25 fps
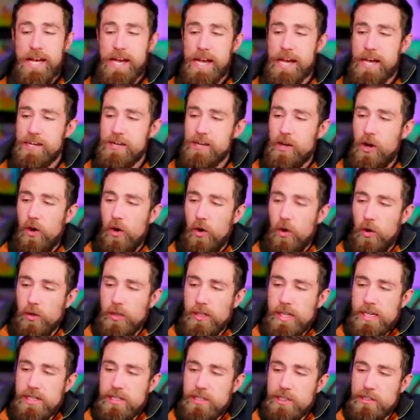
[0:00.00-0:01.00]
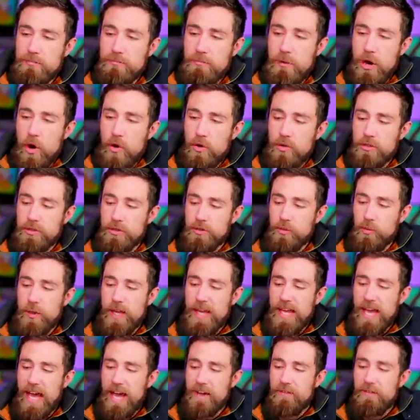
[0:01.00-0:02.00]
and holy smokes,
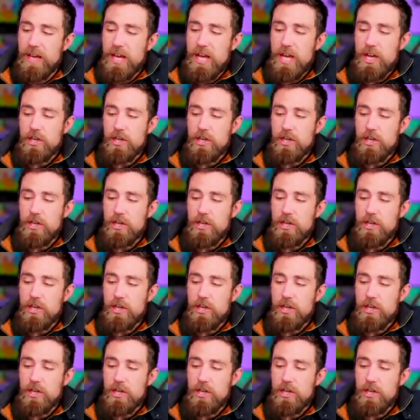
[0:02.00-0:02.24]
we have